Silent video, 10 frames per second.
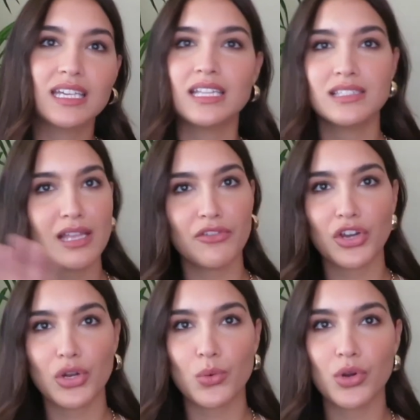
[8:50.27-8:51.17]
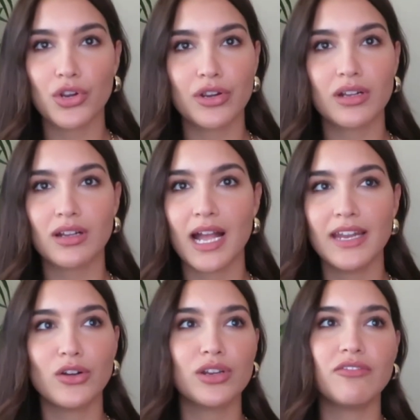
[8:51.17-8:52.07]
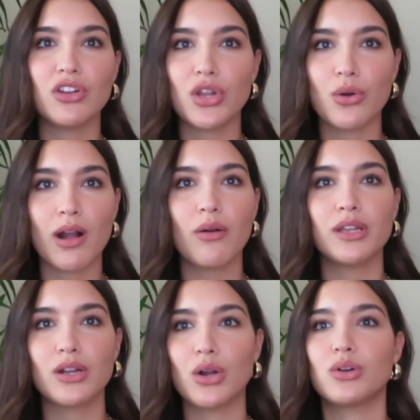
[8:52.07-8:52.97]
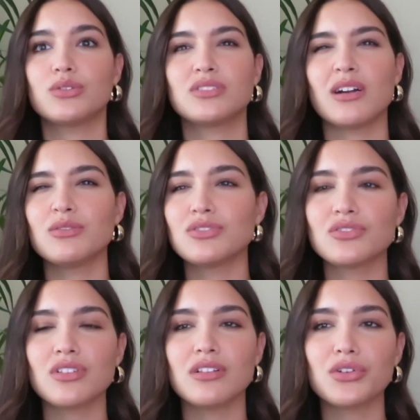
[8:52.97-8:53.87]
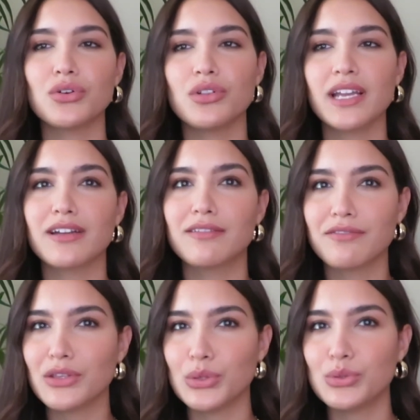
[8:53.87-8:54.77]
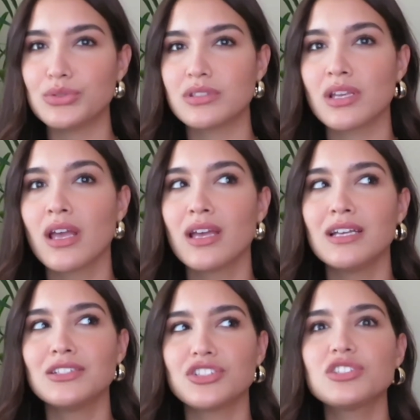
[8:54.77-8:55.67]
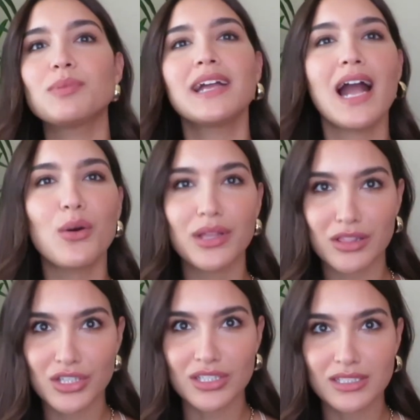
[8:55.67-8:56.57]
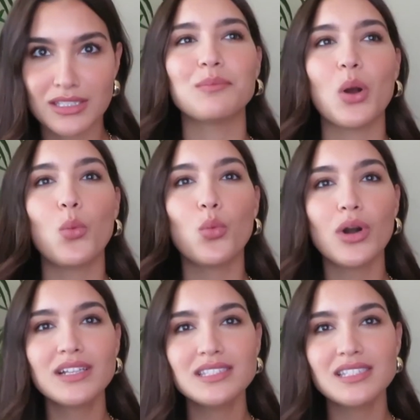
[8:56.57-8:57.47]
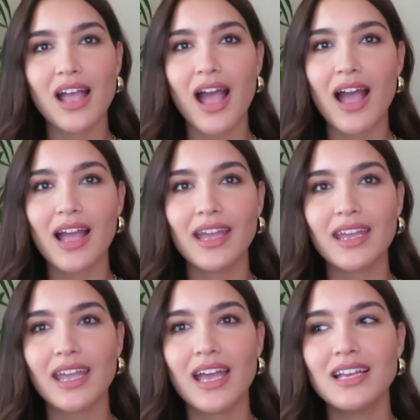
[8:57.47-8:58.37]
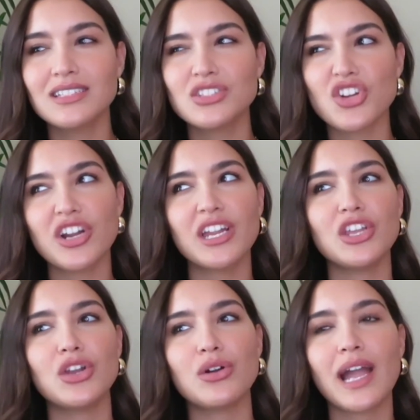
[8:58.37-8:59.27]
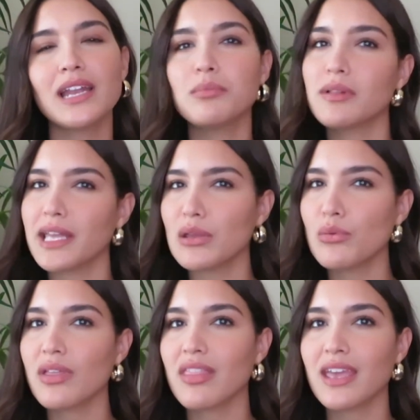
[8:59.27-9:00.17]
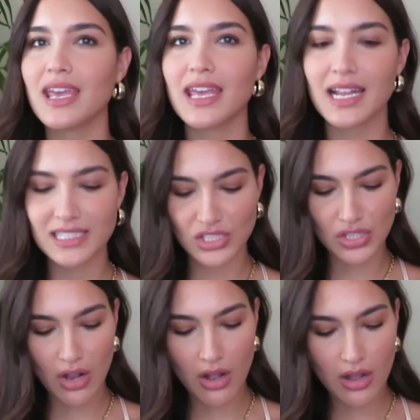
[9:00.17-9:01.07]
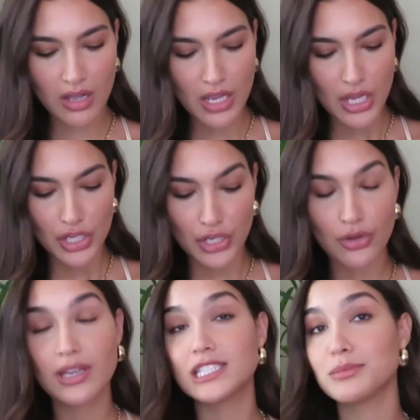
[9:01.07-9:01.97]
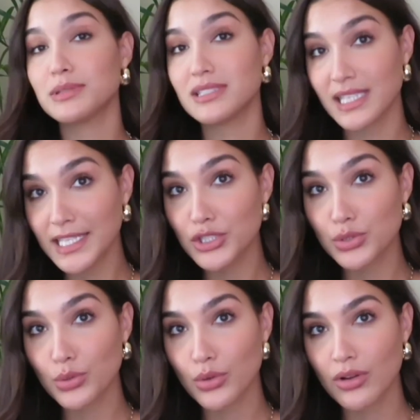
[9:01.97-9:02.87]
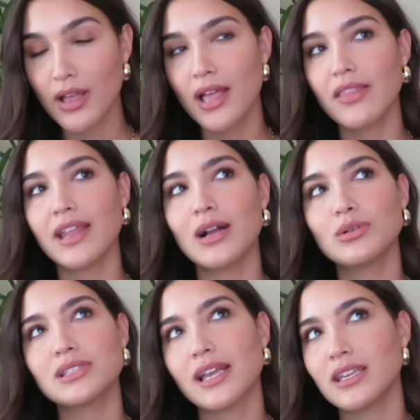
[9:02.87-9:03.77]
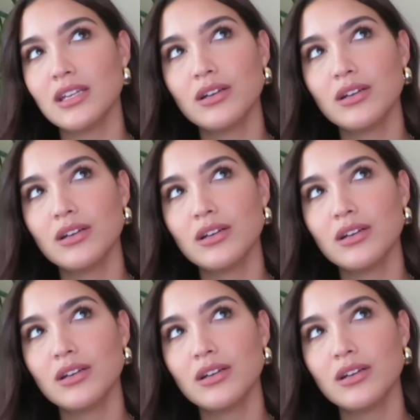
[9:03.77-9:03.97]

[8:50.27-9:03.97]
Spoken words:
it's never gonna work. I don't even know how it goes. I was just a little like confused just by how it looked. Once I started, you know, kind of playing with it and I saw, you know, its potential, then I was like, you